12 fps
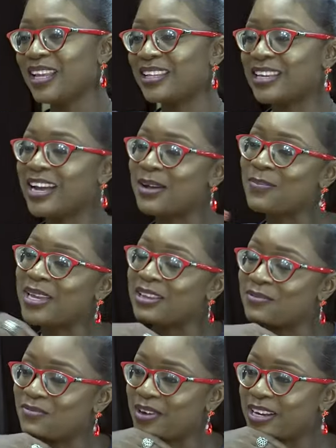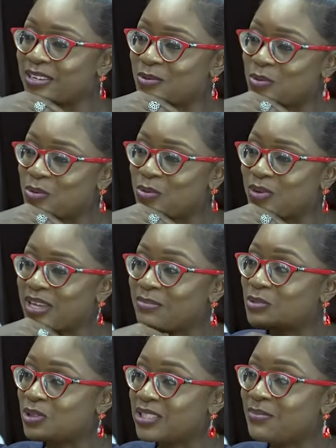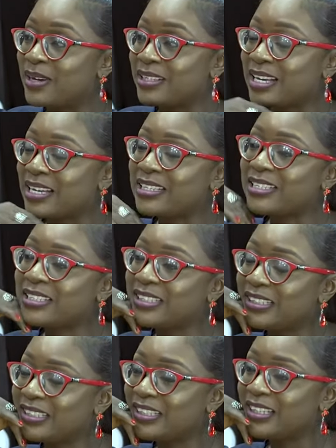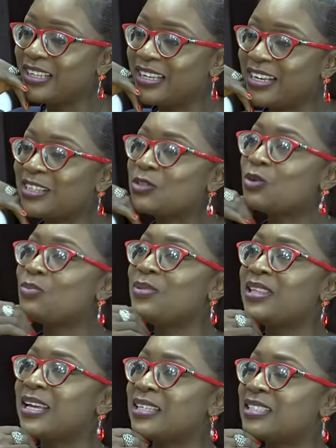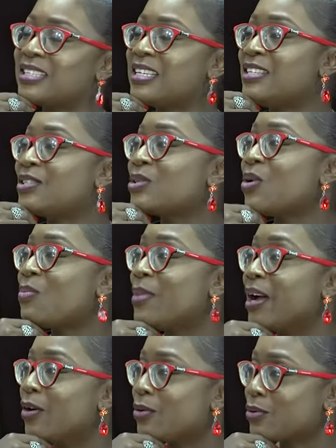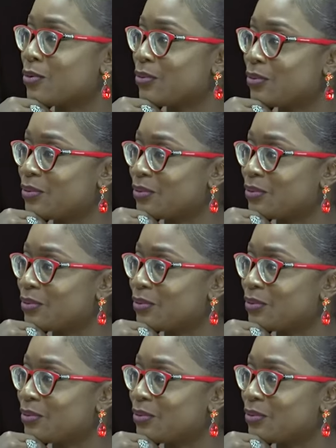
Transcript: And then I met a friend who came to see my dad and told me that he saw my uncle.